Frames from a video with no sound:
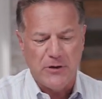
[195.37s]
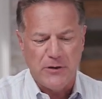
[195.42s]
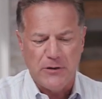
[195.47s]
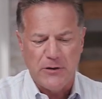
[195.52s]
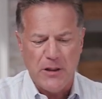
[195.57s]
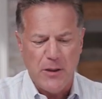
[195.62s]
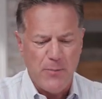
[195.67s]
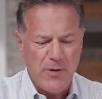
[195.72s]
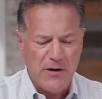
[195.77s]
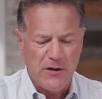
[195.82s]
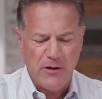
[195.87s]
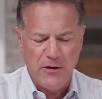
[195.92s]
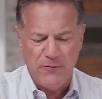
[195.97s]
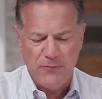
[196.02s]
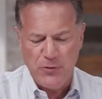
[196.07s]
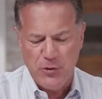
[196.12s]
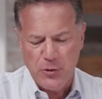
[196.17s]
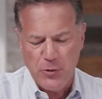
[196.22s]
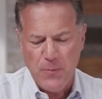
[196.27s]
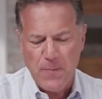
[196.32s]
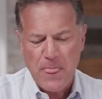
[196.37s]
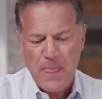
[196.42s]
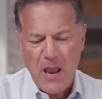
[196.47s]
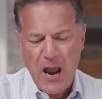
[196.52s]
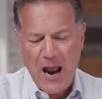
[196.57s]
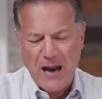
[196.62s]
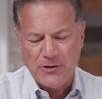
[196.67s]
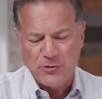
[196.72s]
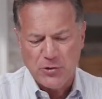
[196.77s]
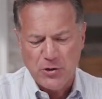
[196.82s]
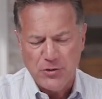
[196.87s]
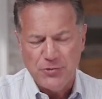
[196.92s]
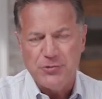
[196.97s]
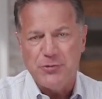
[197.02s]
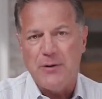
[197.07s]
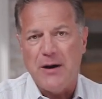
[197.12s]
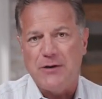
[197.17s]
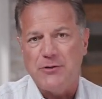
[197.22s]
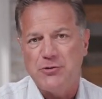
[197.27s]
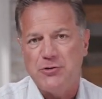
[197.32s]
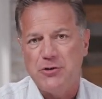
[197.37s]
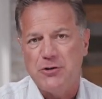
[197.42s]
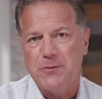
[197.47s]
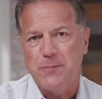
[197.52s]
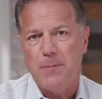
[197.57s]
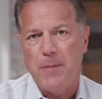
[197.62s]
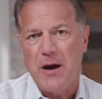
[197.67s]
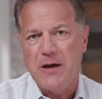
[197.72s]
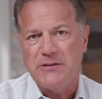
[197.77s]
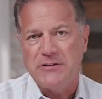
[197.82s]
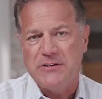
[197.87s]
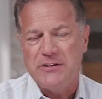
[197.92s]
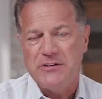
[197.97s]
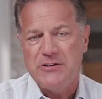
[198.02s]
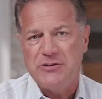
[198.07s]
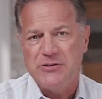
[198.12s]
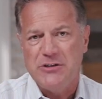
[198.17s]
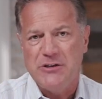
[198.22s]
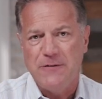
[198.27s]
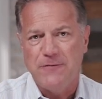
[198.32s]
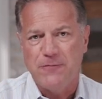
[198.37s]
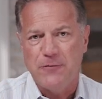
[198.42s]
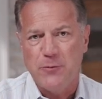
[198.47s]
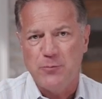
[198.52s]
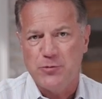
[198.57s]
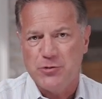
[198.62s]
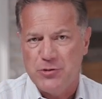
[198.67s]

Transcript: And let me give you, I told you I took my teaching from